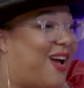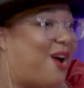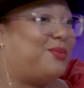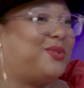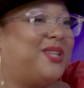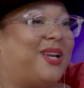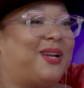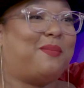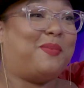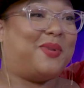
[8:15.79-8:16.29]
I
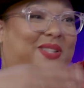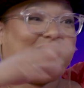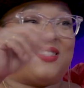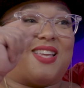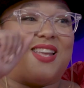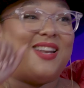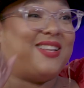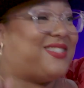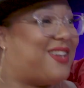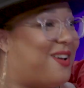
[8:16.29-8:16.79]
was like, I'm going to
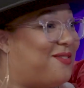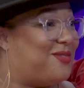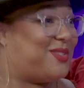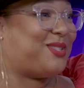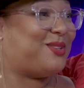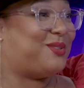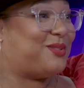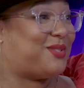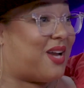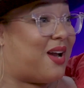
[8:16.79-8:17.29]
say this every
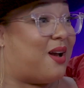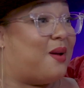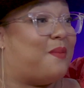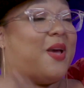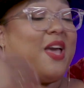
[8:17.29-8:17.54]
single time.